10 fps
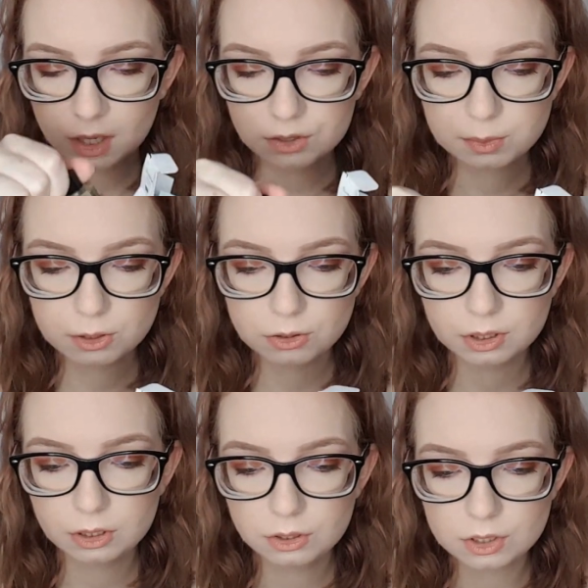And it smells
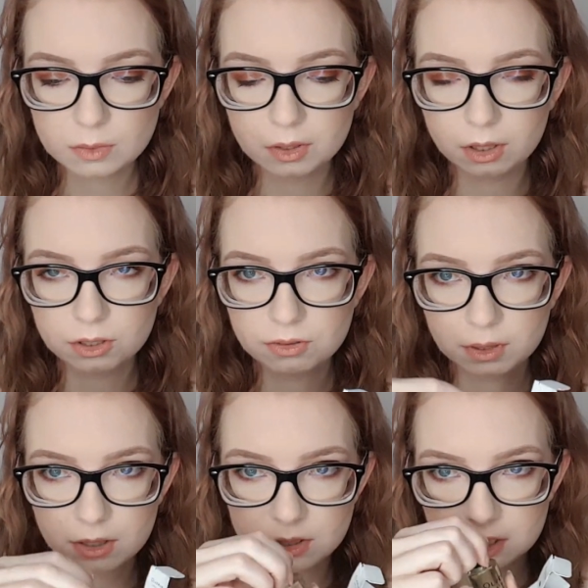really good. You can smell this
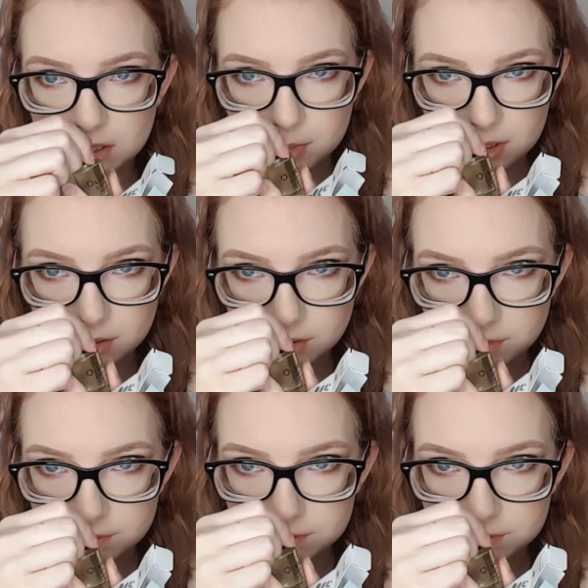from the outside of the box.